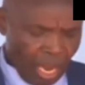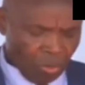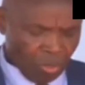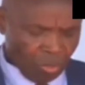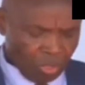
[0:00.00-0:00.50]
I
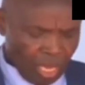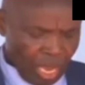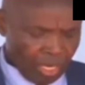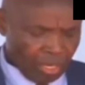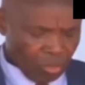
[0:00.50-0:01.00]
wish to
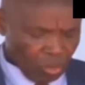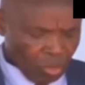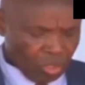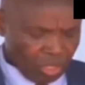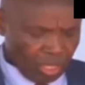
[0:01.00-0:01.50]
thank
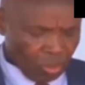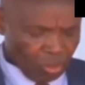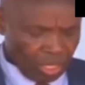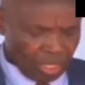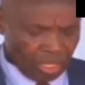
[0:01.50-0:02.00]
all
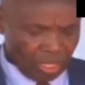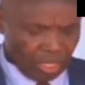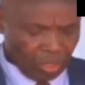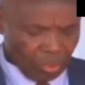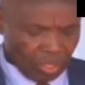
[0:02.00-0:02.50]
stakeholders,
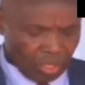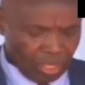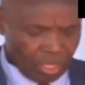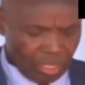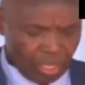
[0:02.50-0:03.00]
including
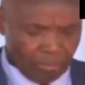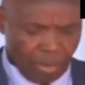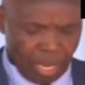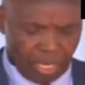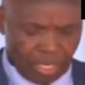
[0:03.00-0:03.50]
teachers and
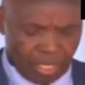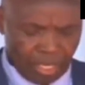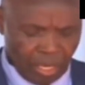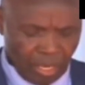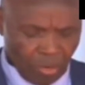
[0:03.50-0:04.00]
parents,
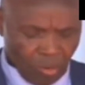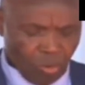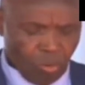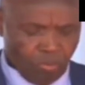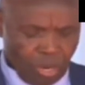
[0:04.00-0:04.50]

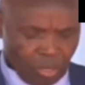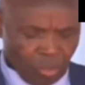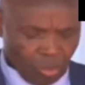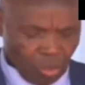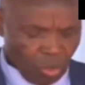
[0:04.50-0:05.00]
who
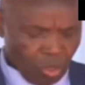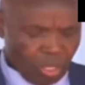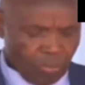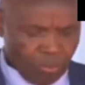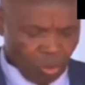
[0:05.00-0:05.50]
battled all
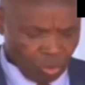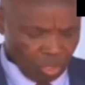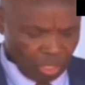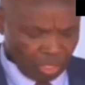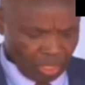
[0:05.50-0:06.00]
the
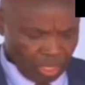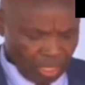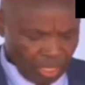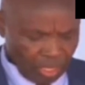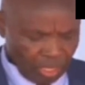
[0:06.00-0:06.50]
bottlenecks
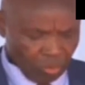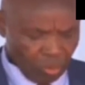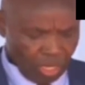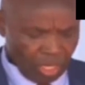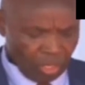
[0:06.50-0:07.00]
that
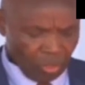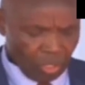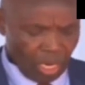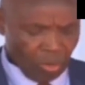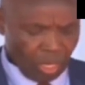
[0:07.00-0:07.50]
were laid
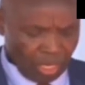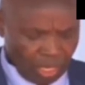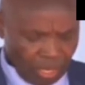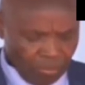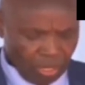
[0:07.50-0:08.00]
on our
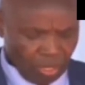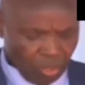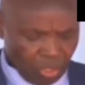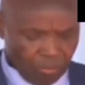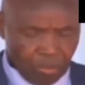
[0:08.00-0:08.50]
academic
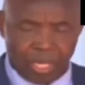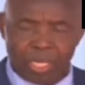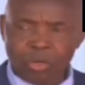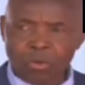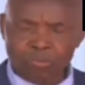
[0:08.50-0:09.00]
roads by
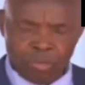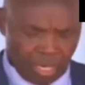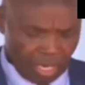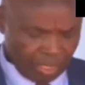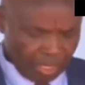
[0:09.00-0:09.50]
the
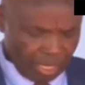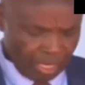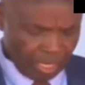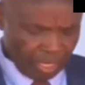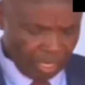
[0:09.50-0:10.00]

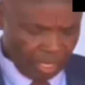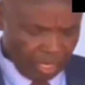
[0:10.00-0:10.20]
COVID-19.